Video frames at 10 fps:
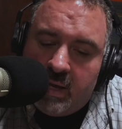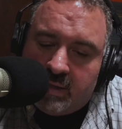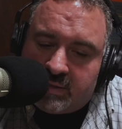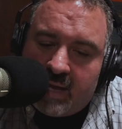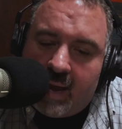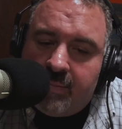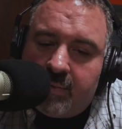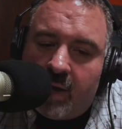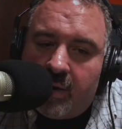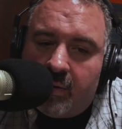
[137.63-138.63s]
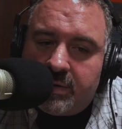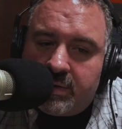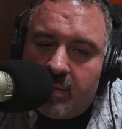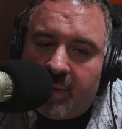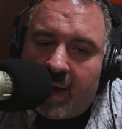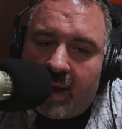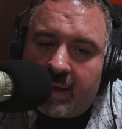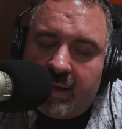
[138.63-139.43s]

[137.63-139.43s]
stabbed gun owners in the back.